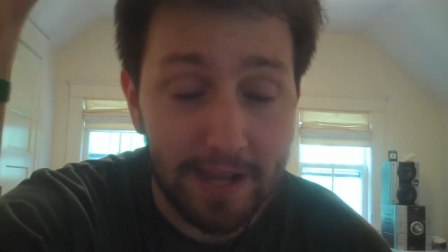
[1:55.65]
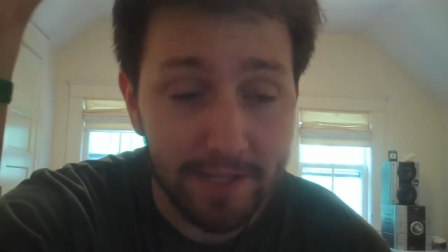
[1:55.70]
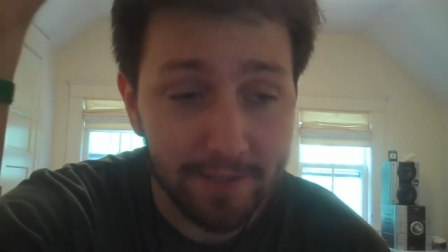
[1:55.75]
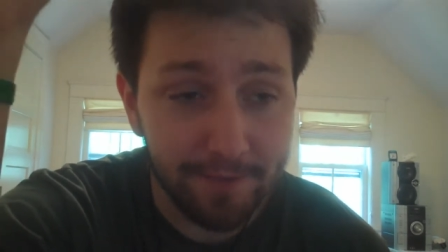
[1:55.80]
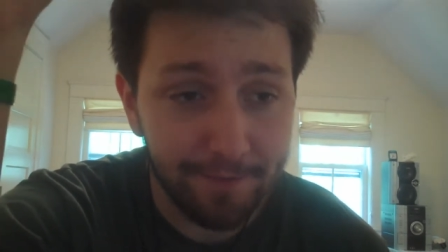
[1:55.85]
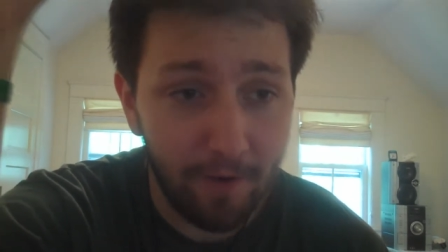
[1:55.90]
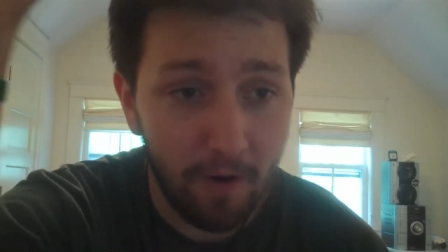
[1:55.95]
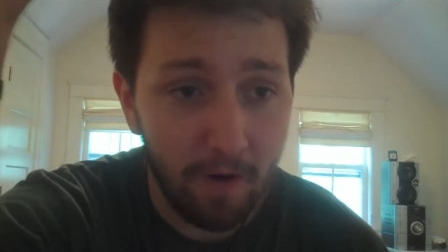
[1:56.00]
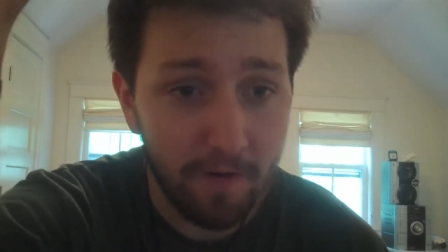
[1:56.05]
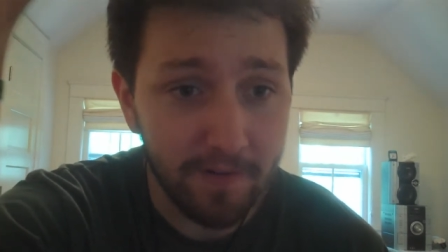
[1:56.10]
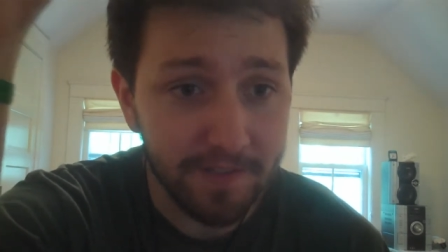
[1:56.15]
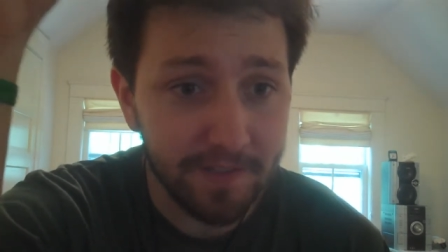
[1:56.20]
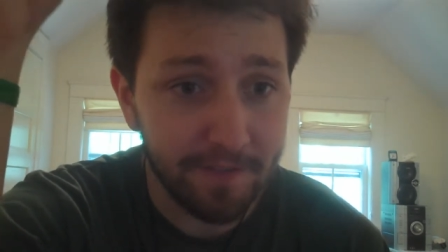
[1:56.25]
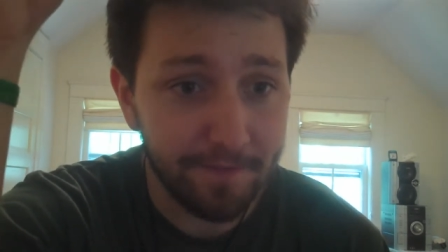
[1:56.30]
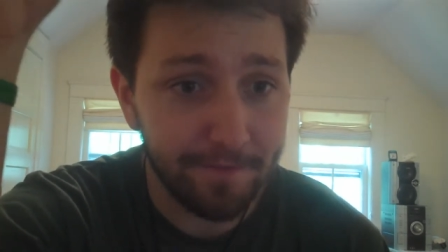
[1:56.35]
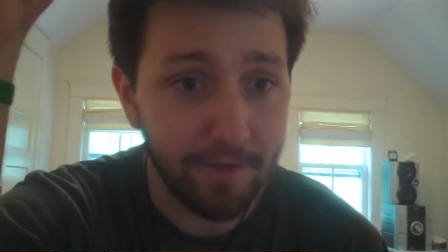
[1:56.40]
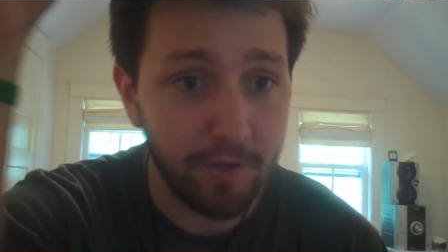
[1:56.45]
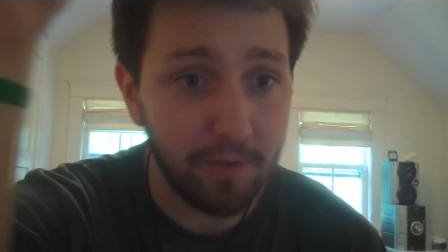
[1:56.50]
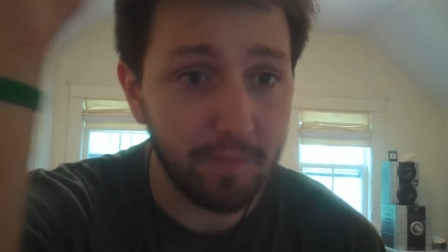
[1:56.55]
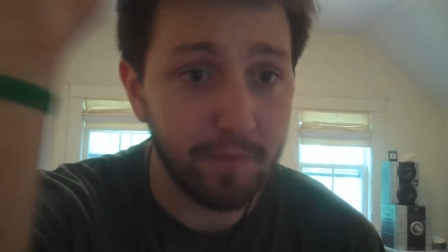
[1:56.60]
As far as the
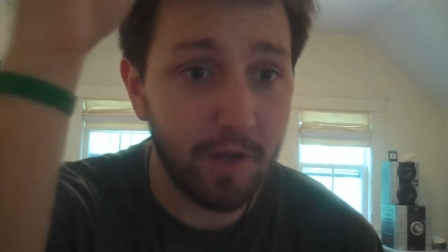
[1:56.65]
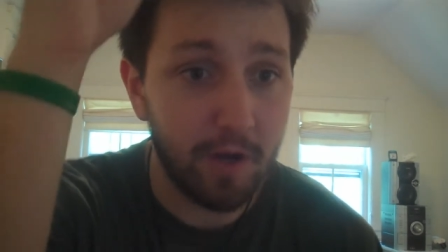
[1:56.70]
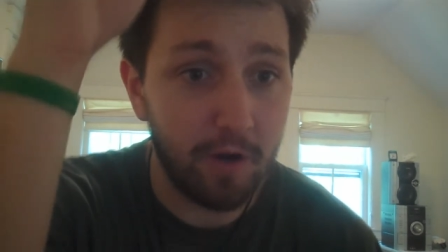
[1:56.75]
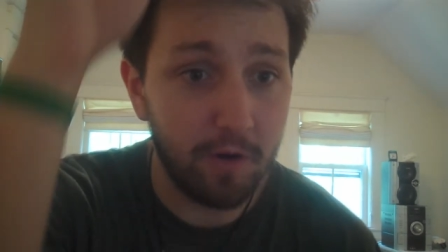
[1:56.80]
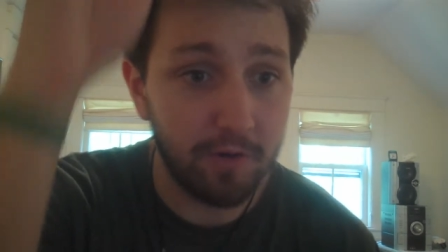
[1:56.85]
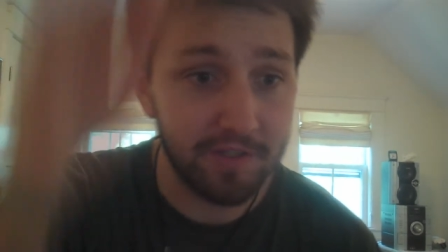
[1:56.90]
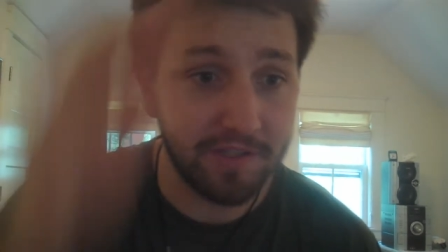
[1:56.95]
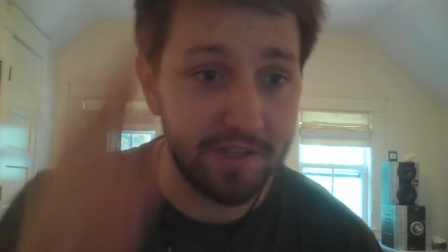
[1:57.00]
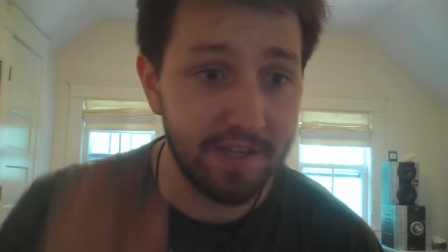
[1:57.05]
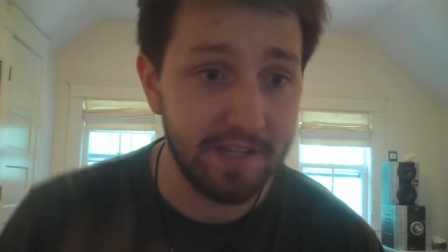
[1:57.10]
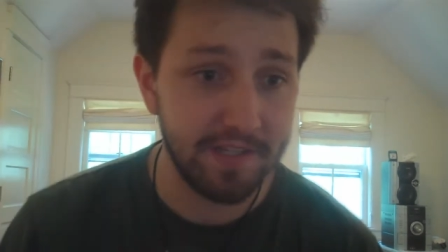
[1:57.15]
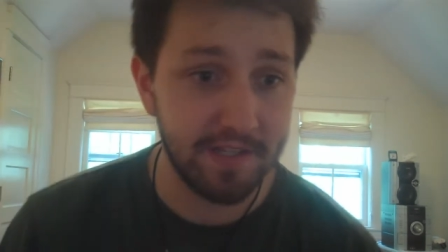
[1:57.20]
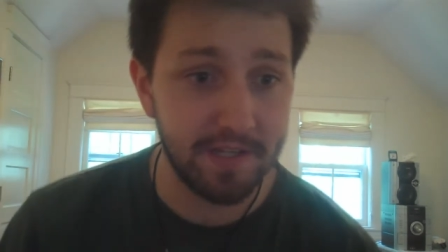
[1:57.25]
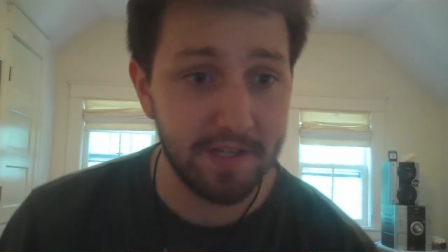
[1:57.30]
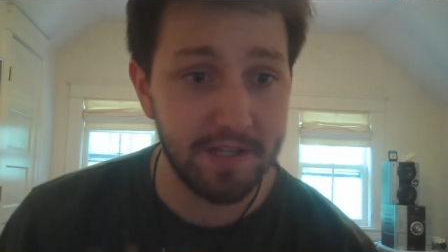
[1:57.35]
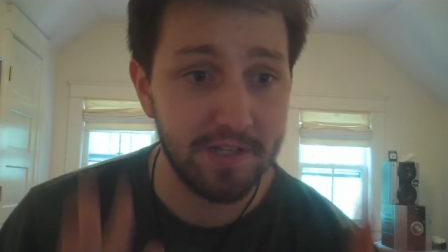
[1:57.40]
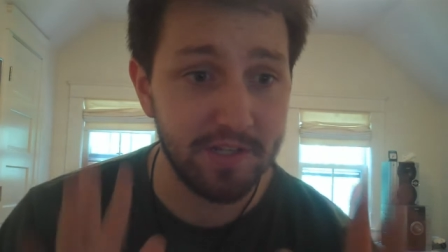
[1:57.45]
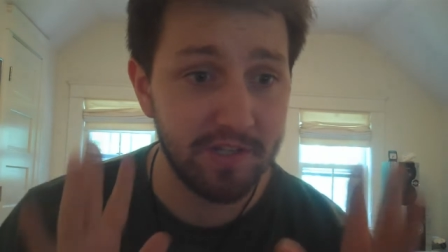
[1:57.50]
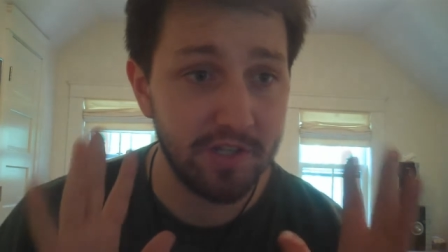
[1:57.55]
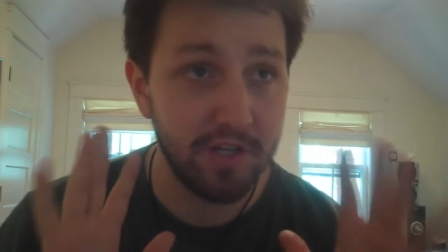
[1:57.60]
film goes, this
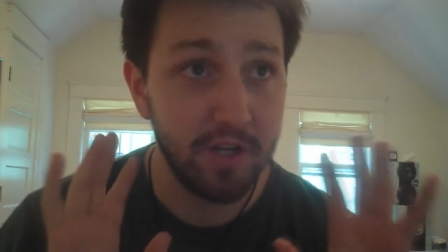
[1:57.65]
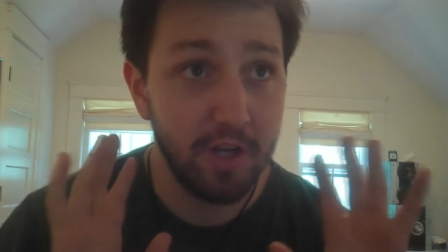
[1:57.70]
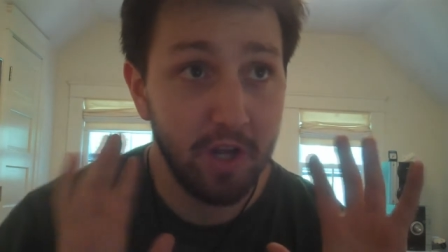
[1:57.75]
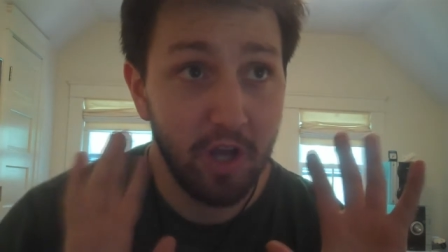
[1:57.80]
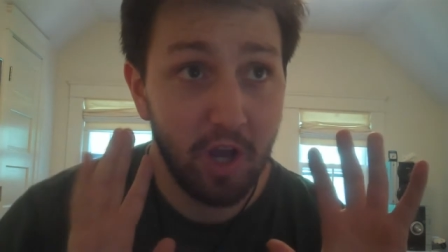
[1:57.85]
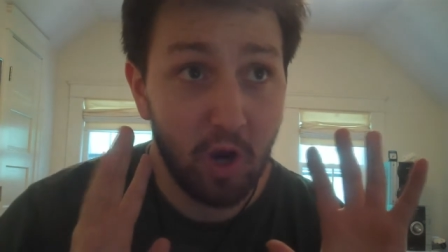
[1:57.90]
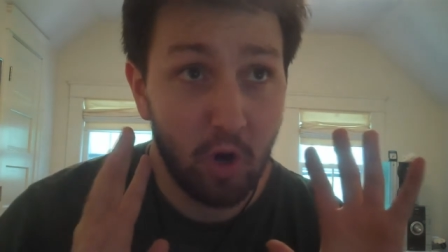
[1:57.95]
is